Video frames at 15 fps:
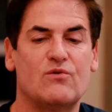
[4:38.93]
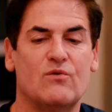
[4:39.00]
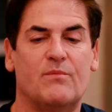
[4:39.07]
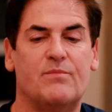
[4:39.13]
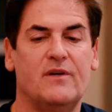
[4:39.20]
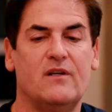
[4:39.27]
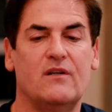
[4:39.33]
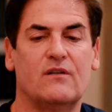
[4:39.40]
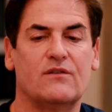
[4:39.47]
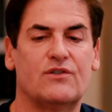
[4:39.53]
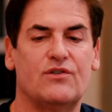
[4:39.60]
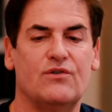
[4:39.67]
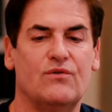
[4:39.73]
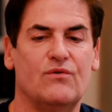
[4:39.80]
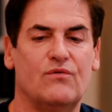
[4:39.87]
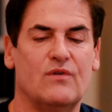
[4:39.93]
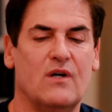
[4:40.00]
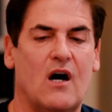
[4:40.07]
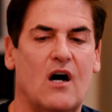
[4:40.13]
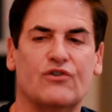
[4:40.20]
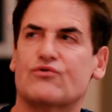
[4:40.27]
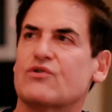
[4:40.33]
to appeal to
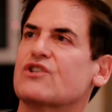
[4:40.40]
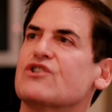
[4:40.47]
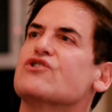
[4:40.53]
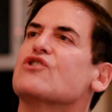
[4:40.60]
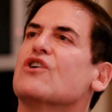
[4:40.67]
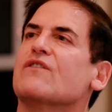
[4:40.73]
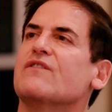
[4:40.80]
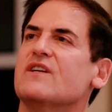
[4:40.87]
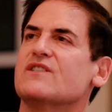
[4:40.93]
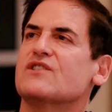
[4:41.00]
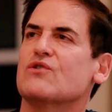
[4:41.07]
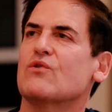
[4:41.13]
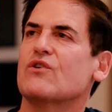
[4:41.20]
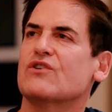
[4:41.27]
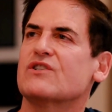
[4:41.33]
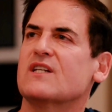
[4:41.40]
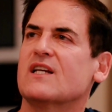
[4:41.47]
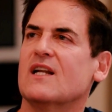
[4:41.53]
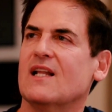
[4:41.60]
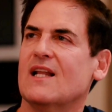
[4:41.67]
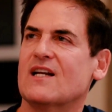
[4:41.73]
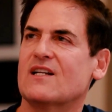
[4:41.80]
ultra conservatives in order to
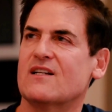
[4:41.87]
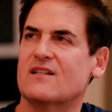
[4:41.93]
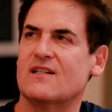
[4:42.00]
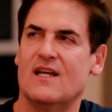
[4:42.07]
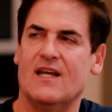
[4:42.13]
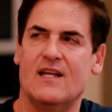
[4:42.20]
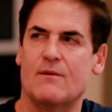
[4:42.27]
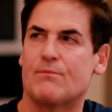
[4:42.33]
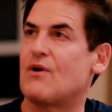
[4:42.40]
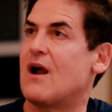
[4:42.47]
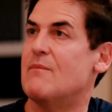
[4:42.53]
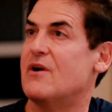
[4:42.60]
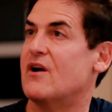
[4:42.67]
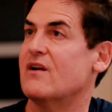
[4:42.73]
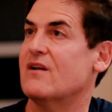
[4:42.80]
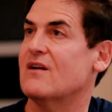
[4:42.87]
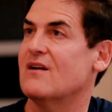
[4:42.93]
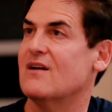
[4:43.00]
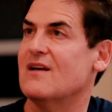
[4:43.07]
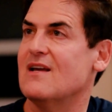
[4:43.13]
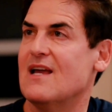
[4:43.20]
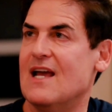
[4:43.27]
get elected in a primary.
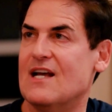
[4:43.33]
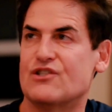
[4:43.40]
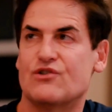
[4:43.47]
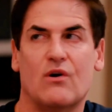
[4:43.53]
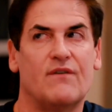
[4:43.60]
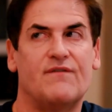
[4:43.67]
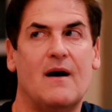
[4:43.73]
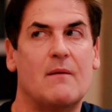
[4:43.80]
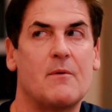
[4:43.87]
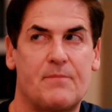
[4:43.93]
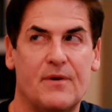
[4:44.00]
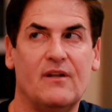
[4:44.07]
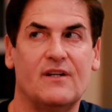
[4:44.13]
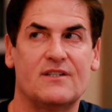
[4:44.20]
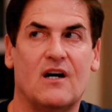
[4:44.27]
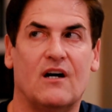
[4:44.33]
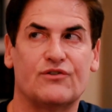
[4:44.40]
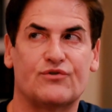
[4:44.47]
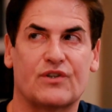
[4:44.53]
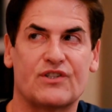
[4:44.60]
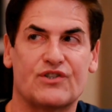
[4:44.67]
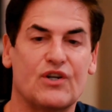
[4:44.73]
And so if I'm appealing to
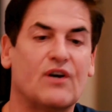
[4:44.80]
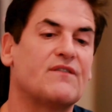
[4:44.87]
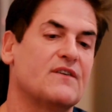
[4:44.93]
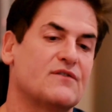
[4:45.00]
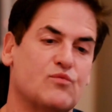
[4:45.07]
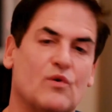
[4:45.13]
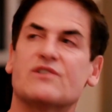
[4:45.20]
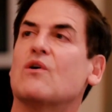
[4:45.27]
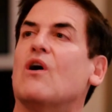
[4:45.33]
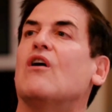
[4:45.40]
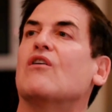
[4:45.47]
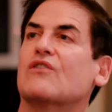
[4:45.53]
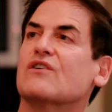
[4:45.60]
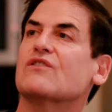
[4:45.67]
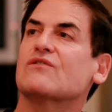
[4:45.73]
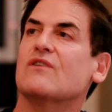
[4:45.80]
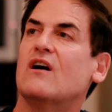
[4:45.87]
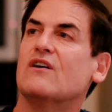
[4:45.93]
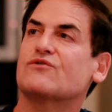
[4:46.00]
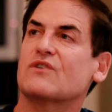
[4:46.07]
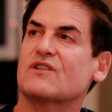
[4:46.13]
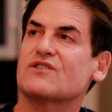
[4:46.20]
ultra conservatives, what do
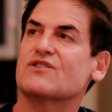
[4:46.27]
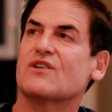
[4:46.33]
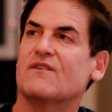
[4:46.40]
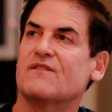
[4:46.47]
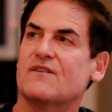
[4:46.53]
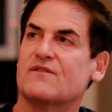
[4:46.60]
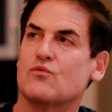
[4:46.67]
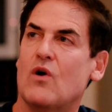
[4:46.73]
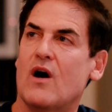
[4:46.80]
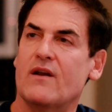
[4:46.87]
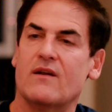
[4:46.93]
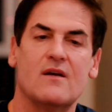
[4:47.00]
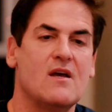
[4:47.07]
ultra conservatives want?